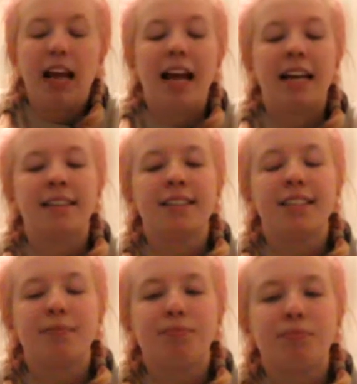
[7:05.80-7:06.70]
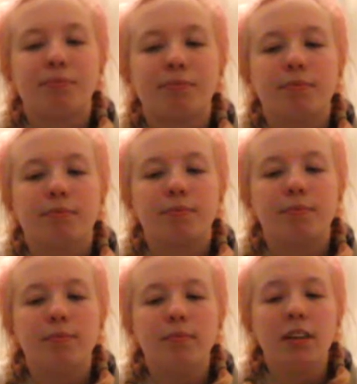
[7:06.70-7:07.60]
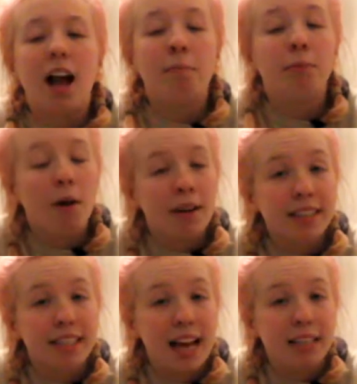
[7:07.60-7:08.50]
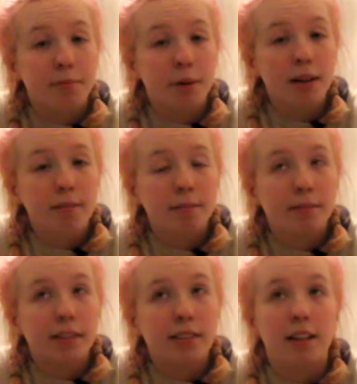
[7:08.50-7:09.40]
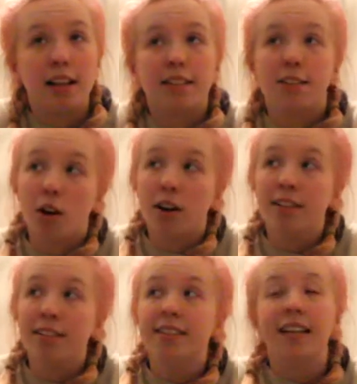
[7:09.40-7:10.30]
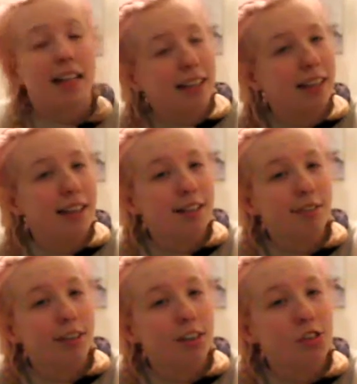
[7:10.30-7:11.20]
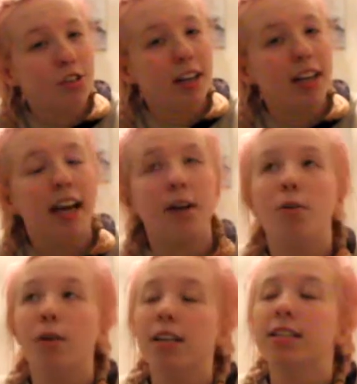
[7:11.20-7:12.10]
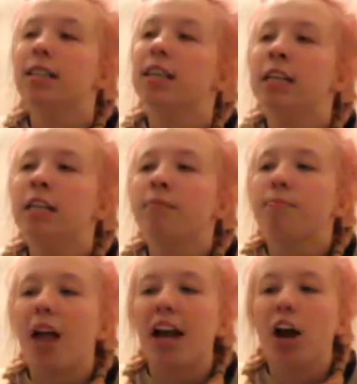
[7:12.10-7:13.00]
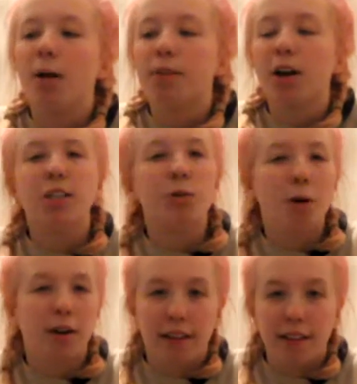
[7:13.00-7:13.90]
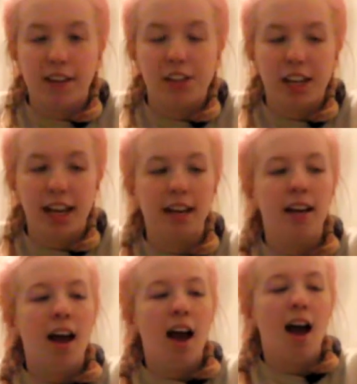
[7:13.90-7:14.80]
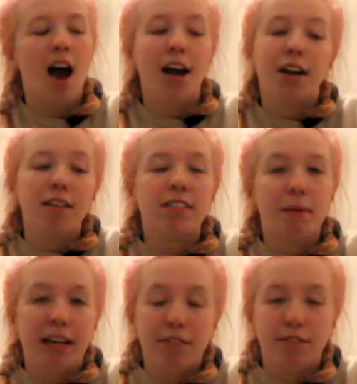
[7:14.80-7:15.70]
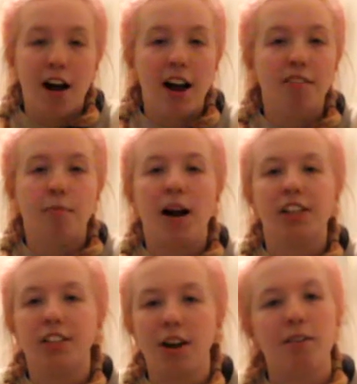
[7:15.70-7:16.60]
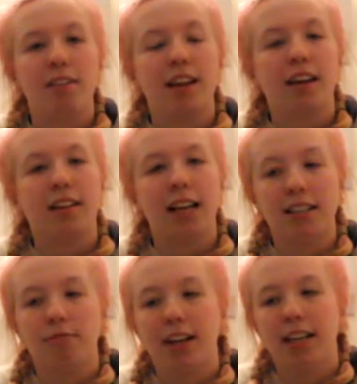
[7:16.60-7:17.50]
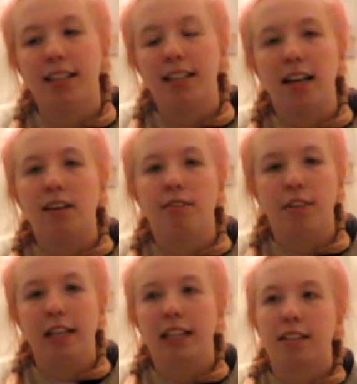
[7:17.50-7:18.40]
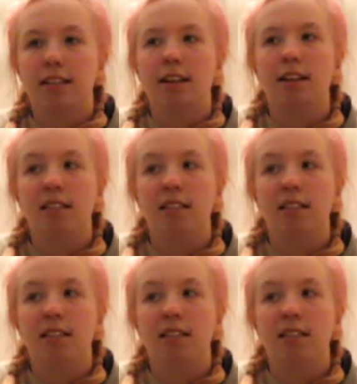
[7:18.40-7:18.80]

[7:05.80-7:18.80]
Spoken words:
and I'm going to Edinburgh, so that's Scotland, technically a different country, in August, and I hope to go to 1 other this year. I'd love to make it 5, but I just don't think that's realistic for this